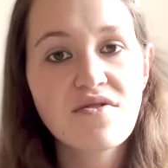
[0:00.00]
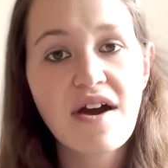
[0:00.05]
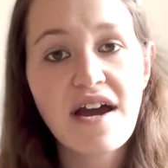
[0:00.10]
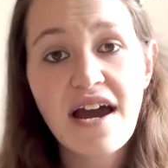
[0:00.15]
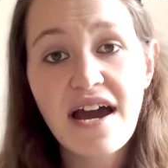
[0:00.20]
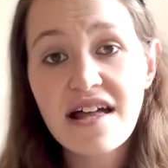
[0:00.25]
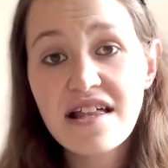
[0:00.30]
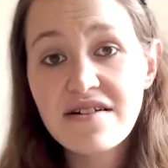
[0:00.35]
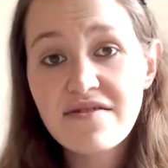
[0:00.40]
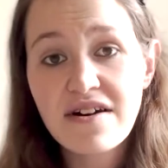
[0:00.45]
I
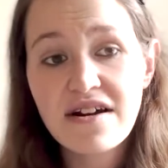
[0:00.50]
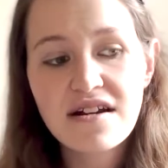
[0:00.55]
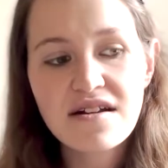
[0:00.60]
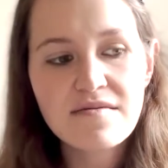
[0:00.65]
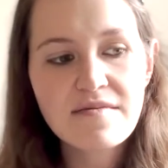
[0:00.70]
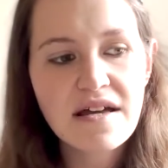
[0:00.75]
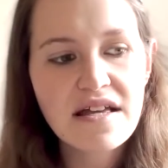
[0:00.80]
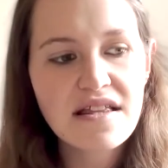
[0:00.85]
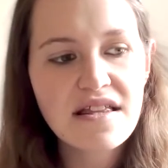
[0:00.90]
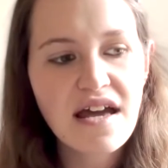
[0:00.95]
highly
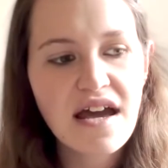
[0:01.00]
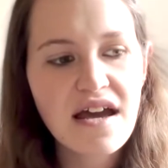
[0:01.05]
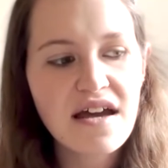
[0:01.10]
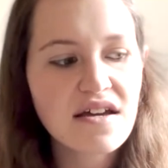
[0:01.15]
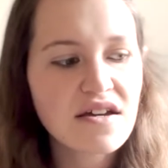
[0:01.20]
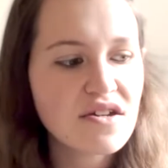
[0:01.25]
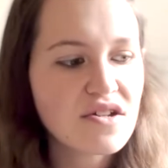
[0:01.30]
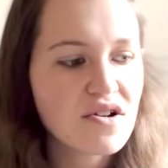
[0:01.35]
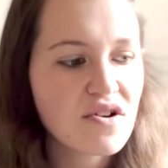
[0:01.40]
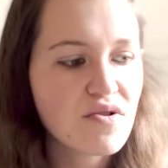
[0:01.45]
recommend
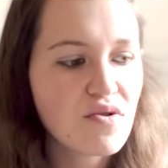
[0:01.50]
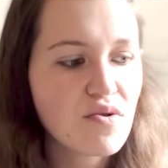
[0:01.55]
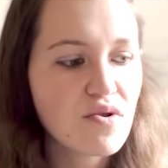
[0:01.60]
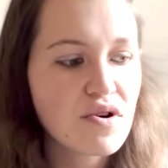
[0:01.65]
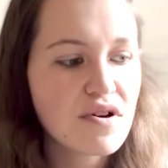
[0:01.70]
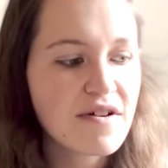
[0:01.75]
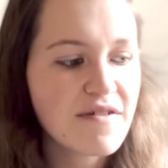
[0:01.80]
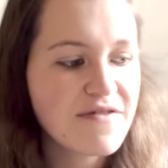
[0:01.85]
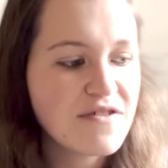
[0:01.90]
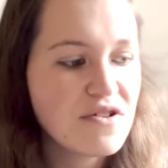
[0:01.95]
that,
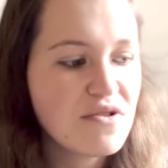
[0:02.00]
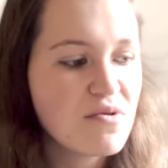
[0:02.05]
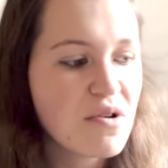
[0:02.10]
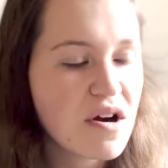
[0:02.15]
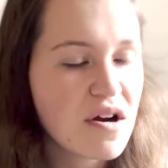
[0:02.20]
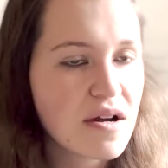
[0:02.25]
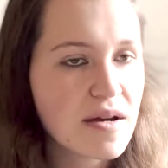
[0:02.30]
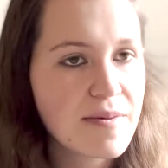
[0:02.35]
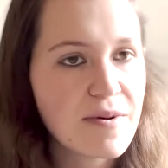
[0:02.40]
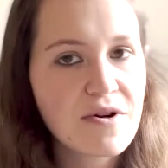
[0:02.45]
or if you
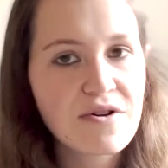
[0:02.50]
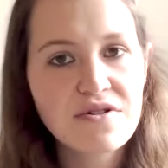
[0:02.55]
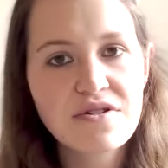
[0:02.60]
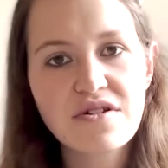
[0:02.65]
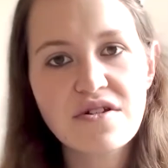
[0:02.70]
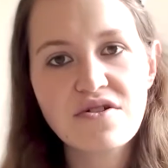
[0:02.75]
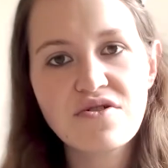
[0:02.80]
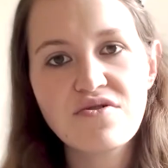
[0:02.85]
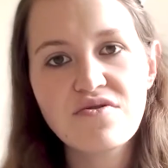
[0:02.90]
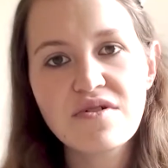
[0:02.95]
are a
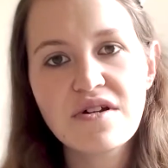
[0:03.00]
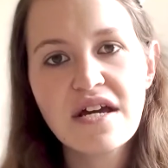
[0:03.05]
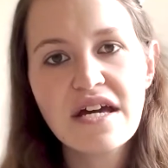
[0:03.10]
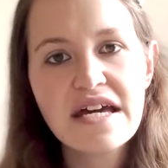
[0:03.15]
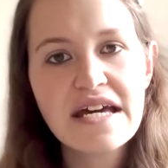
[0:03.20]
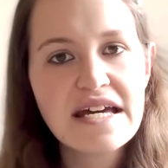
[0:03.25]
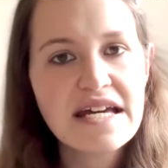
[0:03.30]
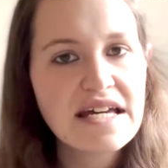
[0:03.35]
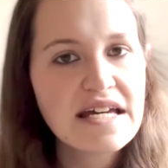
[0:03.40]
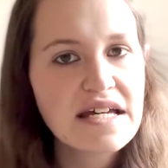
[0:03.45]
person who
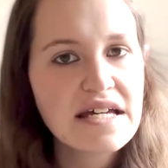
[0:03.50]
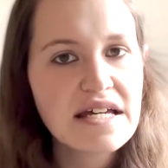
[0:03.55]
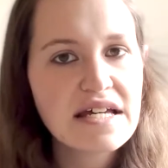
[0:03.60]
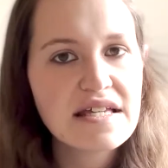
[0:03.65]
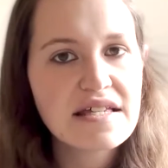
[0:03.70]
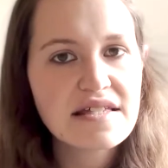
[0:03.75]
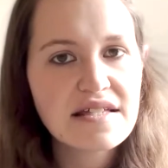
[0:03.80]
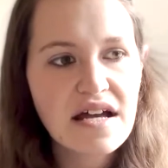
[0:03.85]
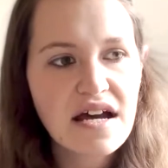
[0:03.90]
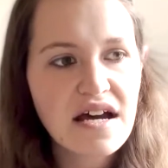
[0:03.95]

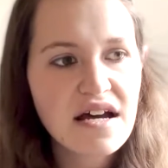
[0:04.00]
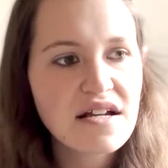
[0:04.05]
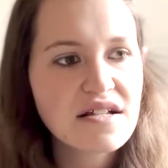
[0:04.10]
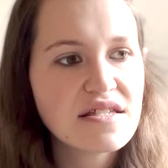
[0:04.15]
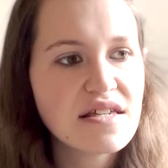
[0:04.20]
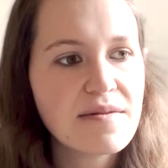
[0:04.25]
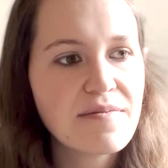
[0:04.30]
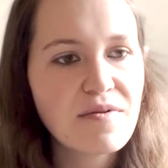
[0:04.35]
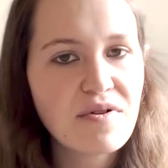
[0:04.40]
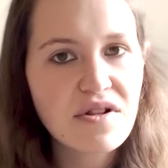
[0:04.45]
is not
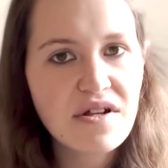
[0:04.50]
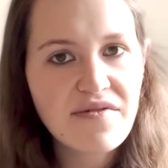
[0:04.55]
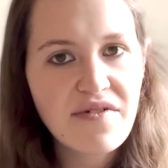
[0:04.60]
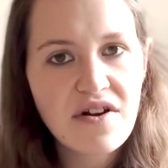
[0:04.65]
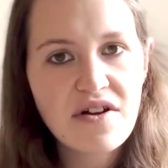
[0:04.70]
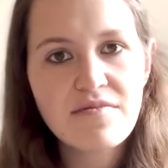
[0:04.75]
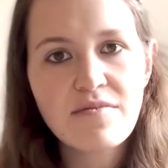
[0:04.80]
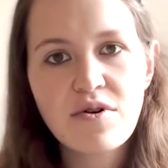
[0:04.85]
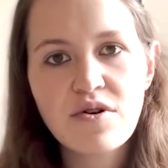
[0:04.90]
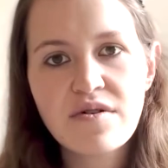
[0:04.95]
typically
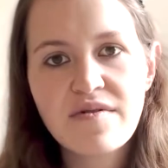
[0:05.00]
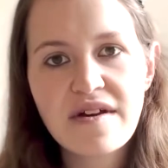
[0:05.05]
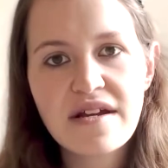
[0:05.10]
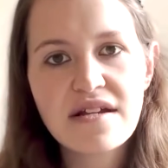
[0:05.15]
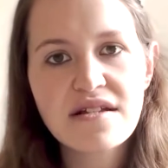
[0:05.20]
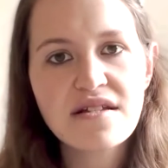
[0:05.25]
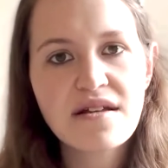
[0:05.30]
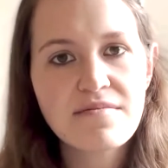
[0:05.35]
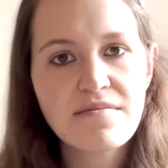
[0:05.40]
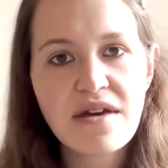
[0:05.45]
very
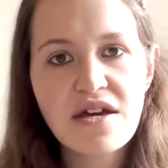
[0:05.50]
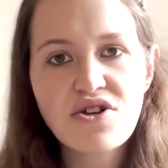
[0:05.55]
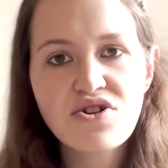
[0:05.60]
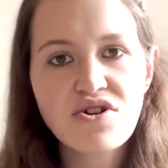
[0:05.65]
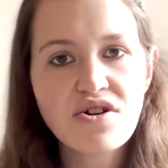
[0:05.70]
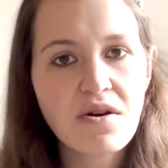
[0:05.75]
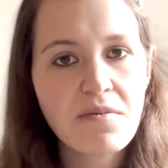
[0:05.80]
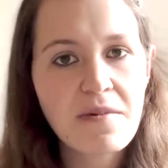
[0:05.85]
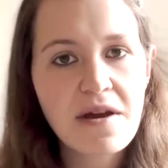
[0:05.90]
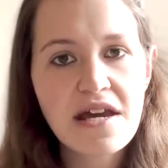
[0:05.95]
motivated, then make
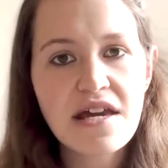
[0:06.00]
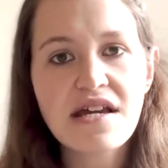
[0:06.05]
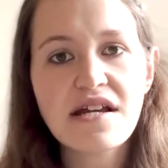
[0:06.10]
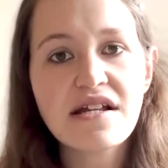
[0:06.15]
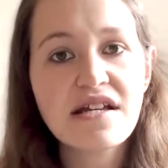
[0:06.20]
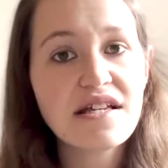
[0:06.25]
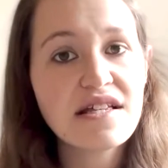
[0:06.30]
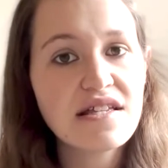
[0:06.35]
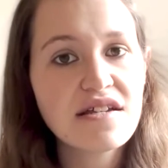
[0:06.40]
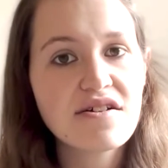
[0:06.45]
sure you're picking
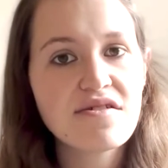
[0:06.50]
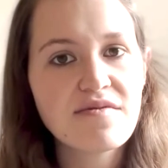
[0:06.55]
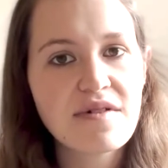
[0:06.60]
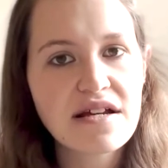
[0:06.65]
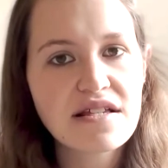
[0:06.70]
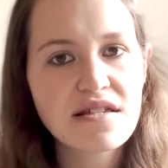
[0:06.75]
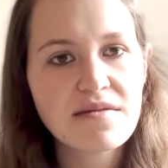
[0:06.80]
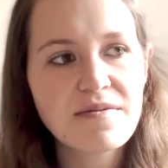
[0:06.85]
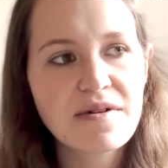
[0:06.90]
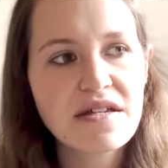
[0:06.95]
easier
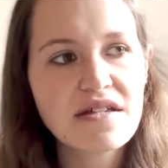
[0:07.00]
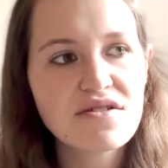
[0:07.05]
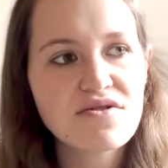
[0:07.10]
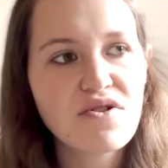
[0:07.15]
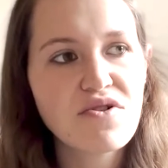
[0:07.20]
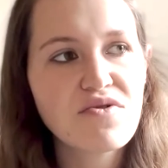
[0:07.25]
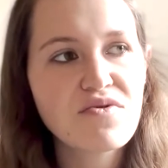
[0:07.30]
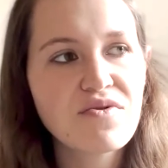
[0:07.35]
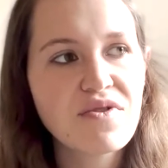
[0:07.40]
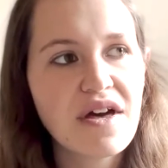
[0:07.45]
recipes.
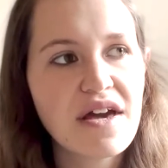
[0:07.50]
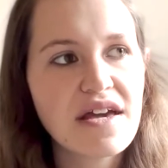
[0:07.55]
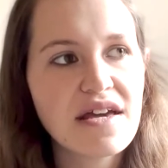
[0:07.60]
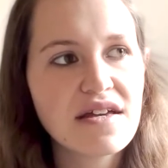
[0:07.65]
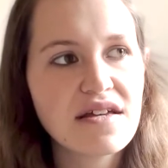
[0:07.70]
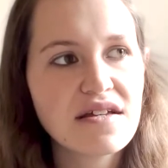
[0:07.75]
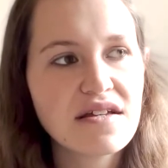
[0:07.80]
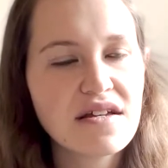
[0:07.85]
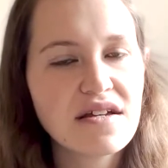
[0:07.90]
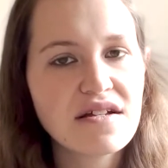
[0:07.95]
Don't
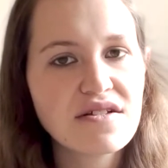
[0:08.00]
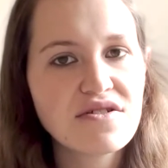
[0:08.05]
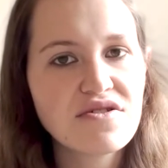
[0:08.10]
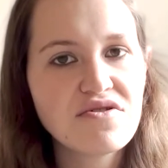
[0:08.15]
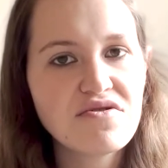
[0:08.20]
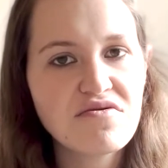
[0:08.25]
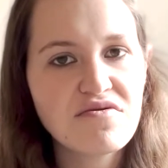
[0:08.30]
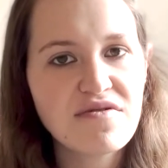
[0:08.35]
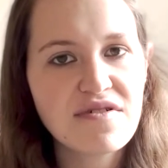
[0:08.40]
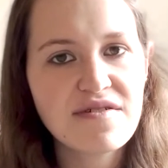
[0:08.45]
like get
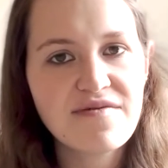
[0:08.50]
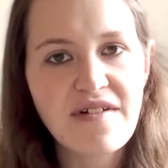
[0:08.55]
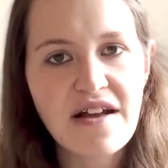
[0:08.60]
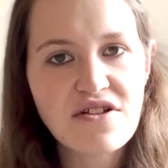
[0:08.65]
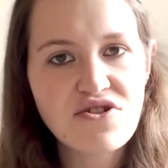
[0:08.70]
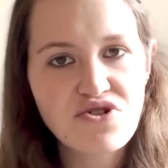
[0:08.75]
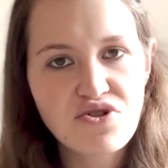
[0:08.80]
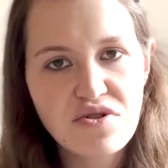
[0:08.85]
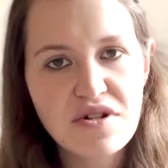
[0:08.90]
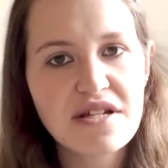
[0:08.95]
too
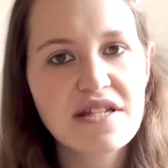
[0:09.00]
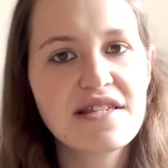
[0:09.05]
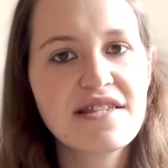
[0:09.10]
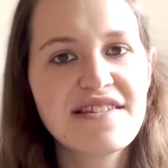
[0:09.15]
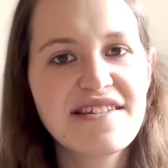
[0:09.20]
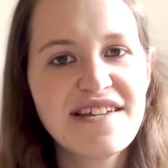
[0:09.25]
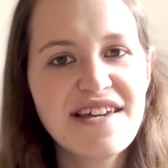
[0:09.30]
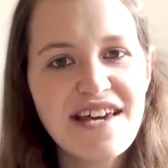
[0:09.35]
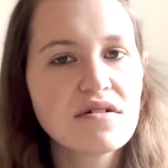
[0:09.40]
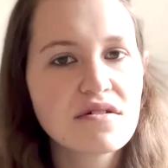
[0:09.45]

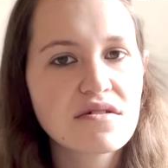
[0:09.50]
adventurous.